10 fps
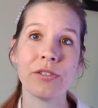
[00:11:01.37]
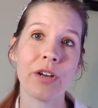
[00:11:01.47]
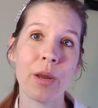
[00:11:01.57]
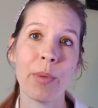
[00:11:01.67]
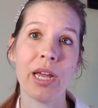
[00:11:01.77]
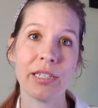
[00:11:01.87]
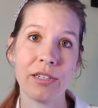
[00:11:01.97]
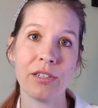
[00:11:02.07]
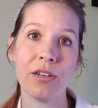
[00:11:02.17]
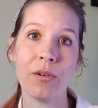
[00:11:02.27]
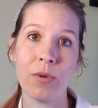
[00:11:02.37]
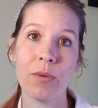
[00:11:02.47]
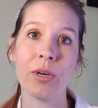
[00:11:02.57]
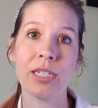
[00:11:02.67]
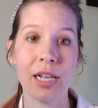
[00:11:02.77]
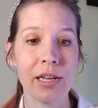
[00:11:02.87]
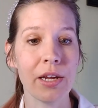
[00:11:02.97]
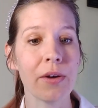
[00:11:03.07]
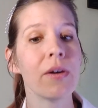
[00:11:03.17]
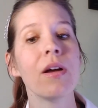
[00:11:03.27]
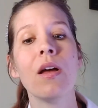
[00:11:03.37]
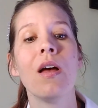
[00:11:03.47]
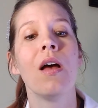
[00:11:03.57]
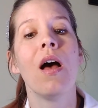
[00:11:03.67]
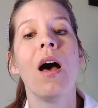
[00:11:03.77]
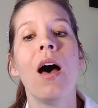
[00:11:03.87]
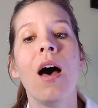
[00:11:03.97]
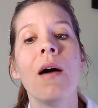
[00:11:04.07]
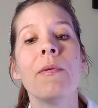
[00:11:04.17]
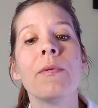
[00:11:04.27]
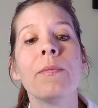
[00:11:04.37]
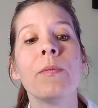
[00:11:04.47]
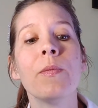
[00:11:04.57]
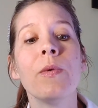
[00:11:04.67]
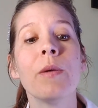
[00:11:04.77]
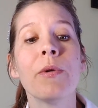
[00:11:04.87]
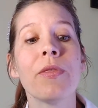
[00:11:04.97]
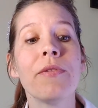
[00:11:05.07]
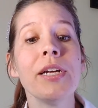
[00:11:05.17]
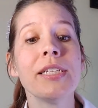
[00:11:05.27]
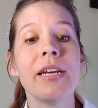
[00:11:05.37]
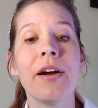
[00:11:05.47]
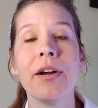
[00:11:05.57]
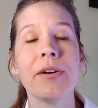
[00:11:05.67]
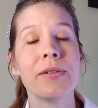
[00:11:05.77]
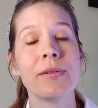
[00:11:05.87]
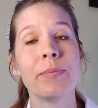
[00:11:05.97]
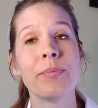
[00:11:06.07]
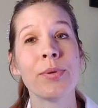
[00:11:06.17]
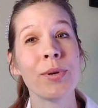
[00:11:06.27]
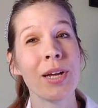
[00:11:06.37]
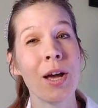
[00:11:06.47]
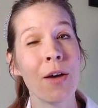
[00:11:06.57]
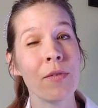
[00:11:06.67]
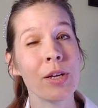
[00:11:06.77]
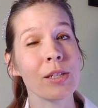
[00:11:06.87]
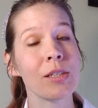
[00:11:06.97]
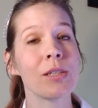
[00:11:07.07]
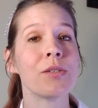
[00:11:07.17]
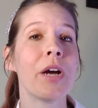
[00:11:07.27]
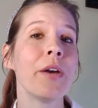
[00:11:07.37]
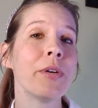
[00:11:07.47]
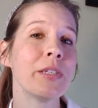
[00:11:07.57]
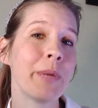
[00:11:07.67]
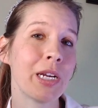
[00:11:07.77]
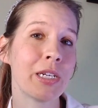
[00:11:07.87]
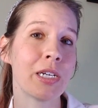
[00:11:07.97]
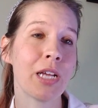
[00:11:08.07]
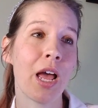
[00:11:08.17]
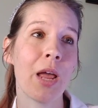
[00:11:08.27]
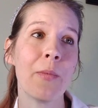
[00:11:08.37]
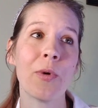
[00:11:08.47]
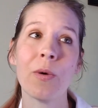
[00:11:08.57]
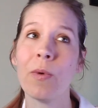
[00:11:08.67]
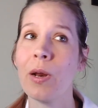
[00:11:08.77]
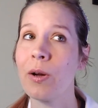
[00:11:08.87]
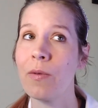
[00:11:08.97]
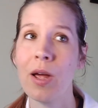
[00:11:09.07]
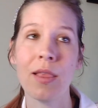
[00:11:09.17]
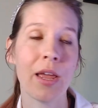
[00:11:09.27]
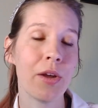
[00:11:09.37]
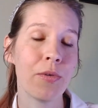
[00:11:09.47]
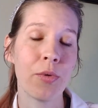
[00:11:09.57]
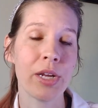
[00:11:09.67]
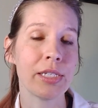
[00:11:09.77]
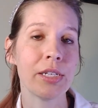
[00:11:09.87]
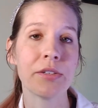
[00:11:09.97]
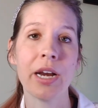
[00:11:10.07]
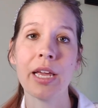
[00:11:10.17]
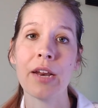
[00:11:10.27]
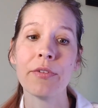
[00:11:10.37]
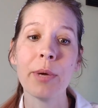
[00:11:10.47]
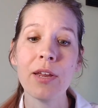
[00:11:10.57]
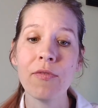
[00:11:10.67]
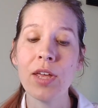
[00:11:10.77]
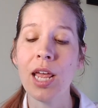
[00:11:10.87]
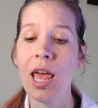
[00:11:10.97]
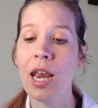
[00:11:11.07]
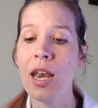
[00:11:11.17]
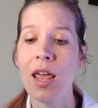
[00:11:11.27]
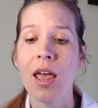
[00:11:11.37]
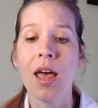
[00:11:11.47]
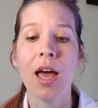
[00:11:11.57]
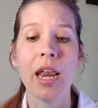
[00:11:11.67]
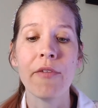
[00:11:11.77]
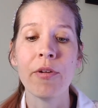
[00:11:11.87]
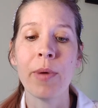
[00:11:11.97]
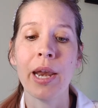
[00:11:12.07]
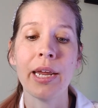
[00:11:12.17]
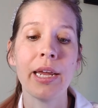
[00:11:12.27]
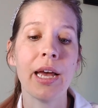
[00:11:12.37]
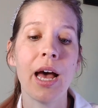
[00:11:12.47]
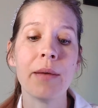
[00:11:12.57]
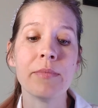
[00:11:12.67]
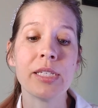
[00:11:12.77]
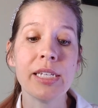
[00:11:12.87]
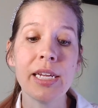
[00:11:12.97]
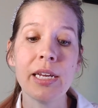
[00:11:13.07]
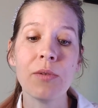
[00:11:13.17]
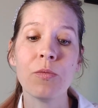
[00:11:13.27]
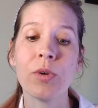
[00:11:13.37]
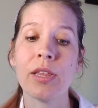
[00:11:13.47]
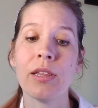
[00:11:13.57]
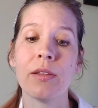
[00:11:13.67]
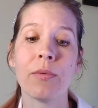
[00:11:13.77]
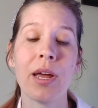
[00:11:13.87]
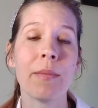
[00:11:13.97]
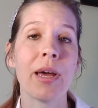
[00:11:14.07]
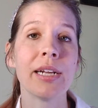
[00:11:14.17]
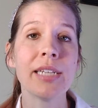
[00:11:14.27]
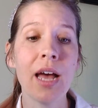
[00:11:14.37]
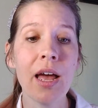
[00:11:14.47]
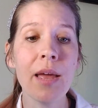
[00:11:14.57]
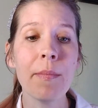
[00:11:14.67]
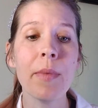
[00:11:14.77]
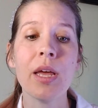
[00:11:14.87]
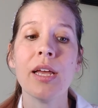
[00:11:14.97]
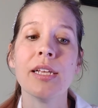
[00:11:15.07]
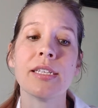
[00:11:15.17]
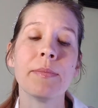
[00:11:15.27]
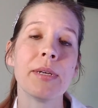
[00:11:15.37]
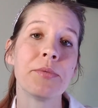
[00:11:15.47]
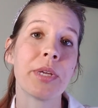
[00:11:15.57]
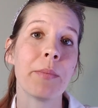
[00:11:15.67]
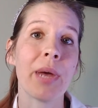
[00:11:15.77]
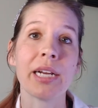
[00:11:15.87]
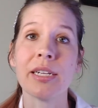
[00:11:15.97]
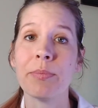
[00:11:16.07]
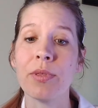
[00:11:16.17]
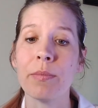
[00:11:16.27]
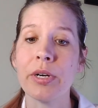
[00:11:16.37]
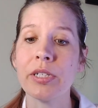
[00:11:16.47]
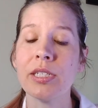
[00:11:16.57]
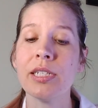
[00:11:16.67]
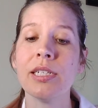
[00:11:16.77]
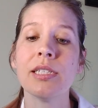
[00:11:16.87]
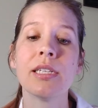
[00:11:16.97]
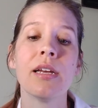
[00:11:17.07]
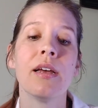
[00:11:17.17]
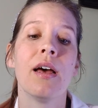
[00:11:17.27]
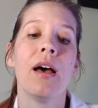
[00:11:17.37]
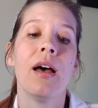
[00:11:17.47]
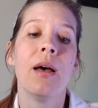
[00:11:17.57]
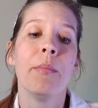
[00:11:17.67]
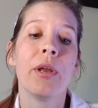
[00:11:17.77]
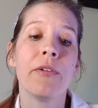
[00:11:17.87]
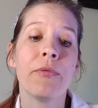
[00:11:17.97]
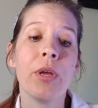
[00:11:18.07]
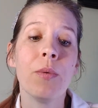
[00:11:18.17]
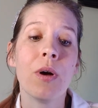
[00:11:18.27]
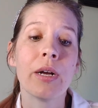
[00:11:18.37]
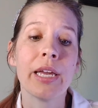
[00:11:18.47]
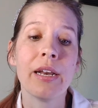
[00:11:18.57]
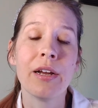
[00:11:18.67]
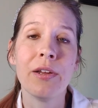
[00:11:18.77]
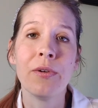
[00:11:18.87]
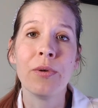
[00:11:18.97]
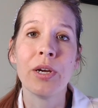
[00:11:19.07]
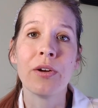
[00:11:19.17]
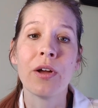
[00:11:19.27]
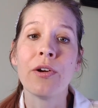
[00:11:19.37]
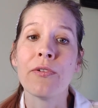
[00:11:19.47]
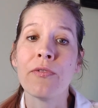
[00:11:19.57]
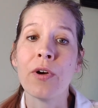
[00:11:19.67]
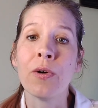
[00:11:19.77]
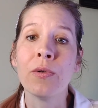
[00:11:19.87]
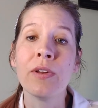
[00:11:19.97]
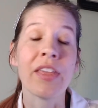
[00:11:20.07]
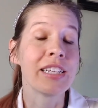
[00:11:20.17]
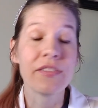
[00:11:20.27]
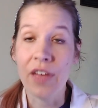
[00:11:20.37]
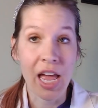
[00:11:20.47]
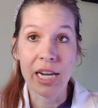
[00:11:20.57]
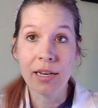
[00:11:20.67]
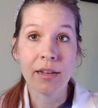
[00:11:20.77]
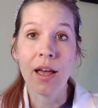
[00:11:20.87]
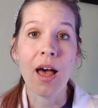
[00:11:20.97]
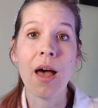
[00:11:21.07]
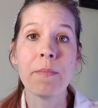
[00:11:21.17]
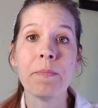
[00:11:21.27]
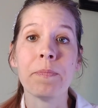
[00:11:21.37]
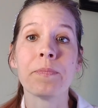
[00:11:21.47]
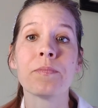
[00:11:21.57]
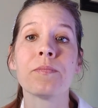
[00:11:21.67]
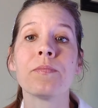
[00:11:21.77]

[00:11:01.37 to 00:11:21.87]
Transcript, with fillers: just try to pay attention to what we're telling you um, Number three scenario is pretty obvious. Try to respect our time. We're running around like crazy trying to get everybody fit in and everybody um, seen within the right amount of time. Sometimes we get backed up with emergencies. But if we walk in on you and you're on your phone, that's fine. Um,